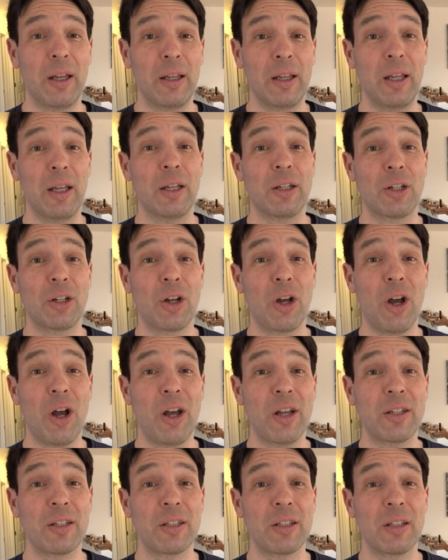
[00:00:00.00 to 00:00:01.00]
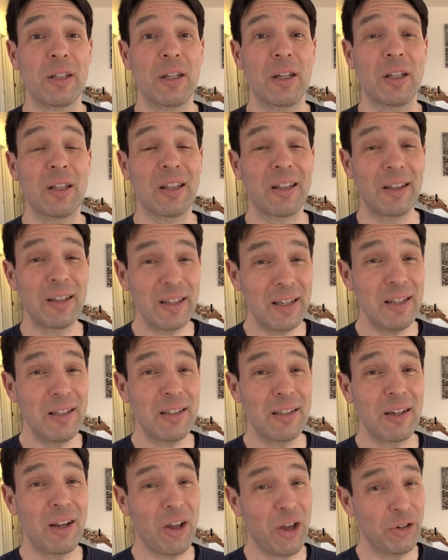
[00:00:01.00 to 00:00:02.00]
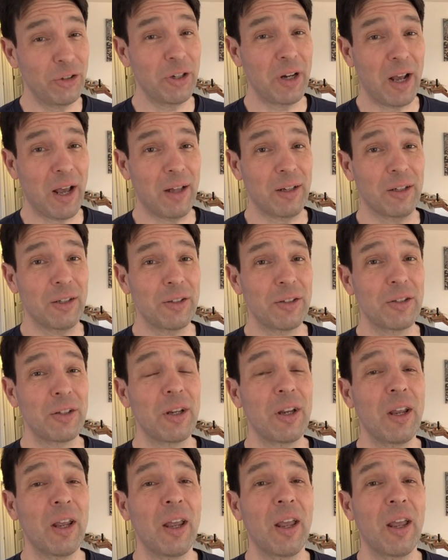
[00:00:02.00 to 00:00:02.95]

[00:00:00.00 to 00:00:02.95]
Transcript: It cost at least $100